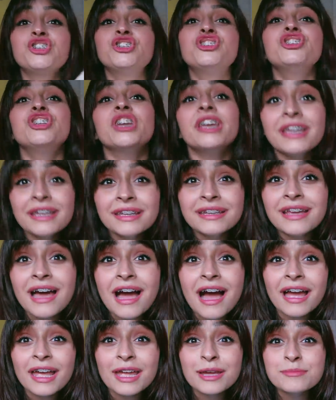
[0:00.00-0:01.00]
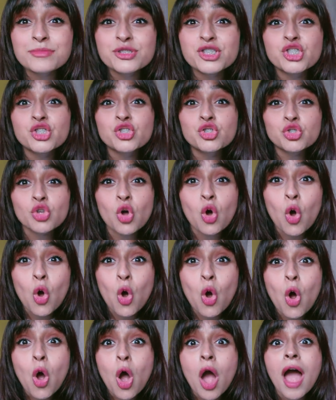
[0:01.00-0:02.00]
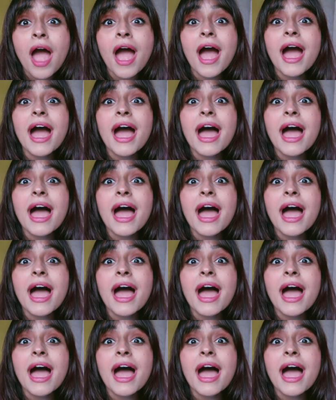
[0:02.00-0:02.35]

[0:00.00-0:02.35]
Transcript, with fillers: Shein, I am so